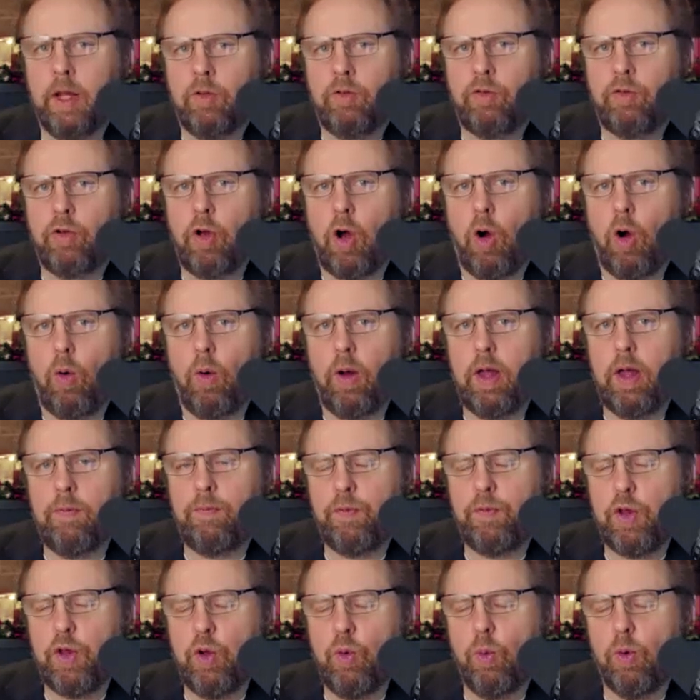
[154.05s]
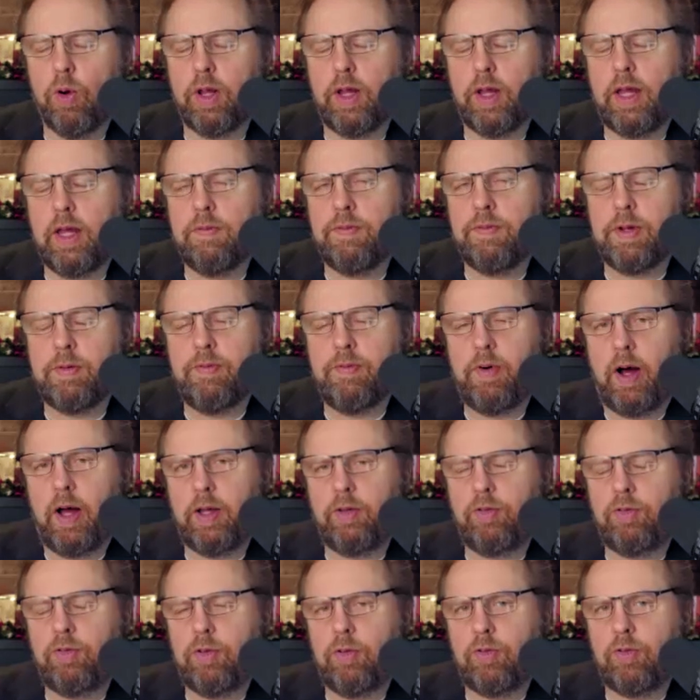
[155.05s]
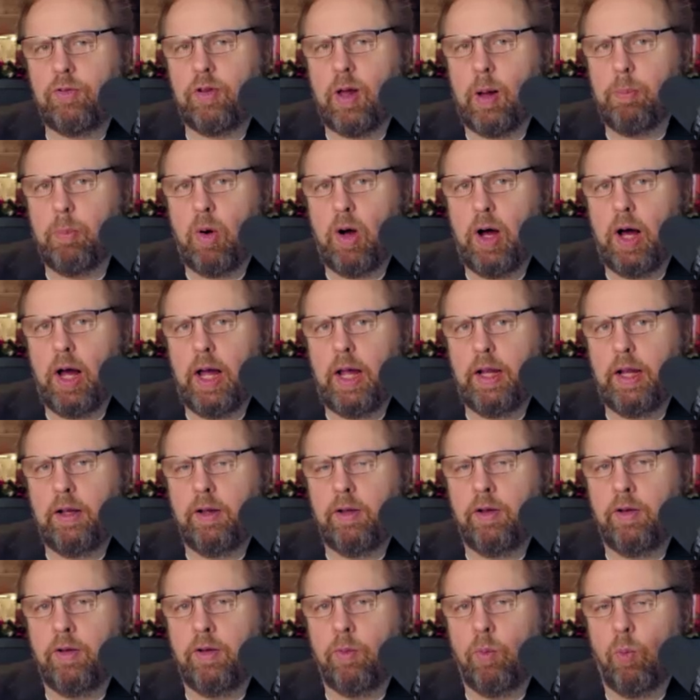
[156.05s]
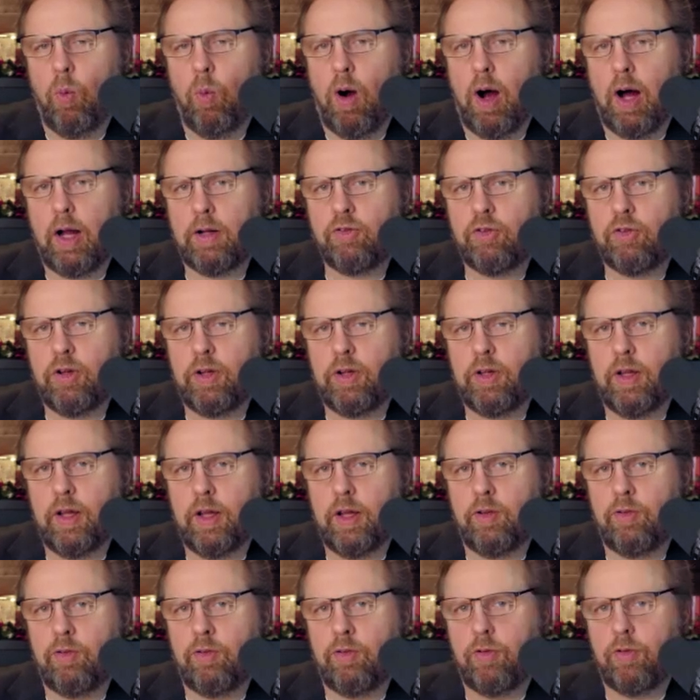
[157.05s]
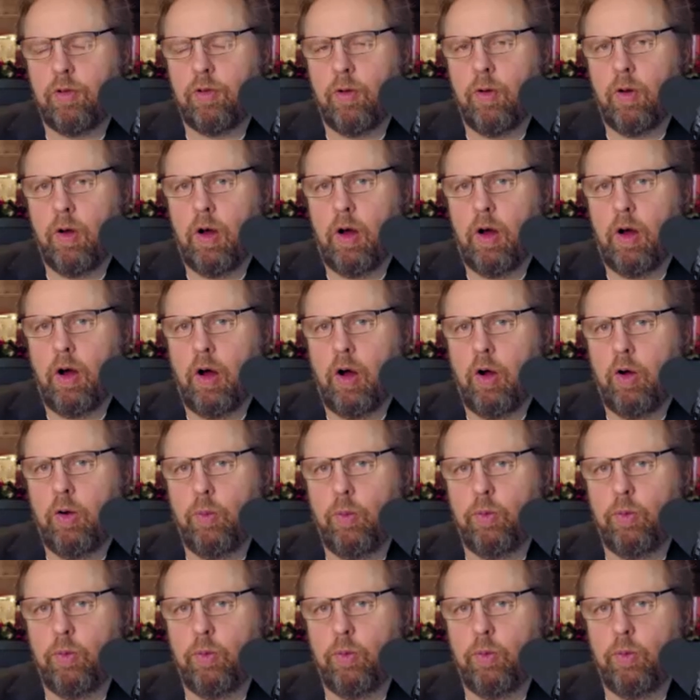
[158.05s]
So, if you were to give advice to someone watching this uh,